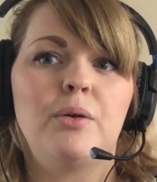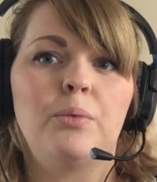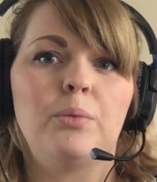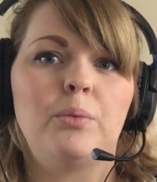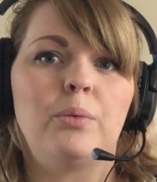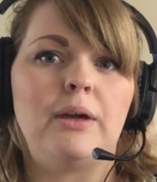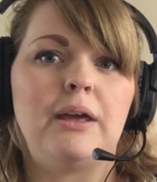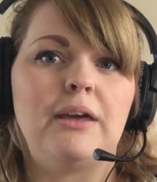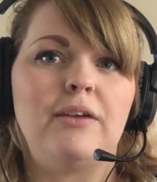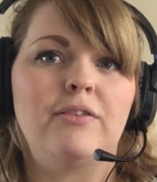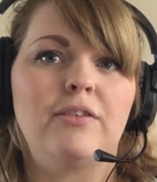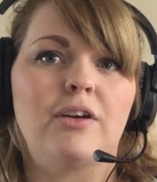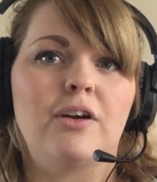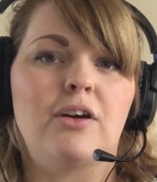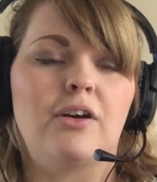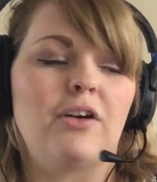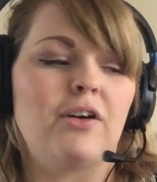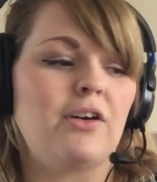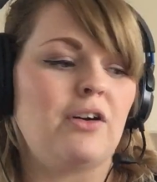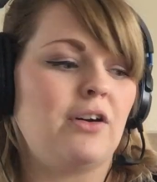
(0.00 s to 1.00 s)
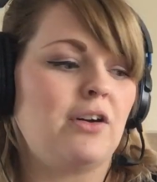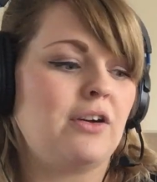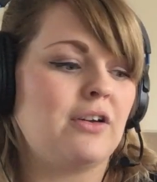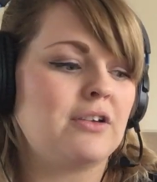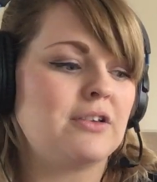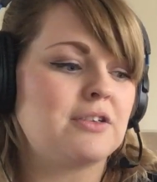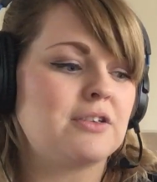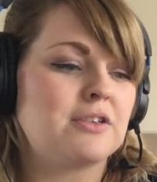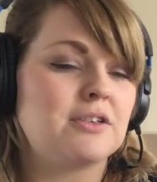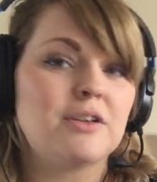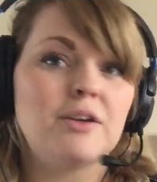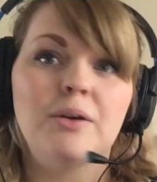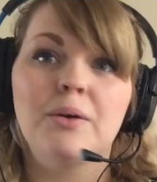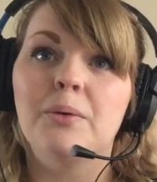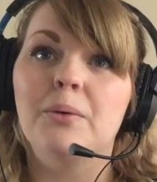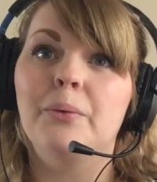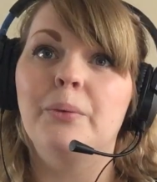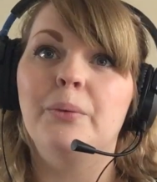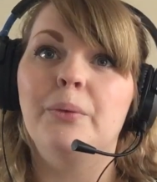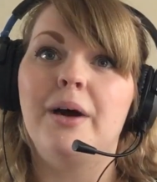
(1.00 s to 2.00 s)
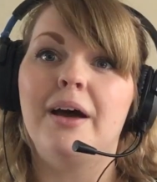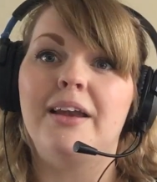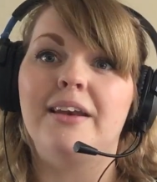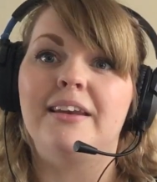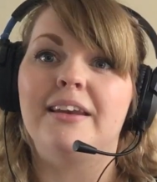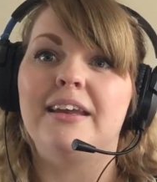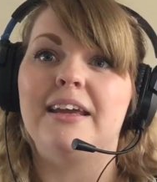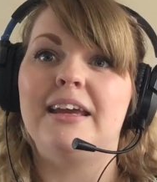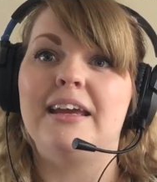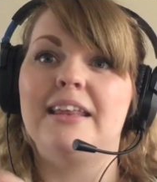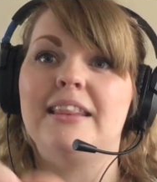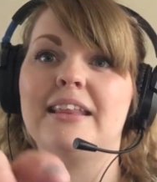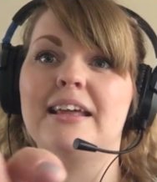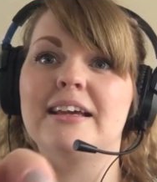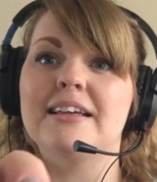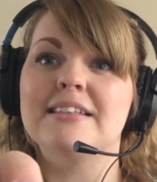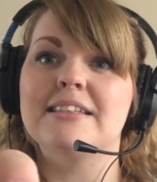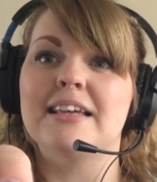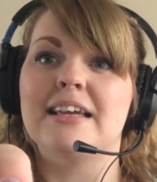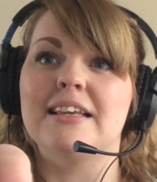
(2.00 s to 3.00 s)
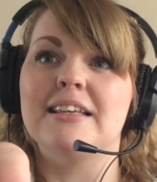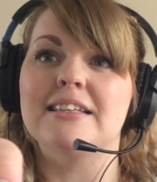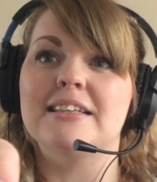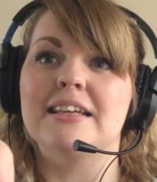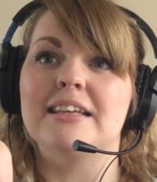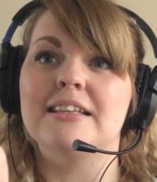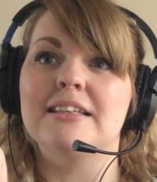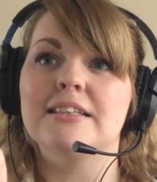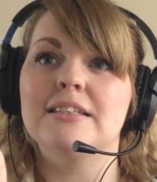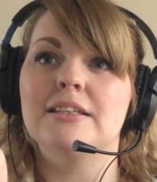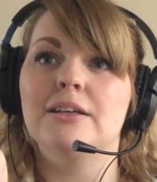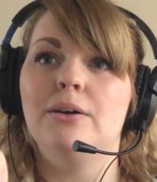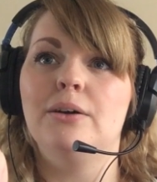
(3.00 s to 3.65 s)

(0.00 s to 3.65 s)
We've got 1 in that sentence.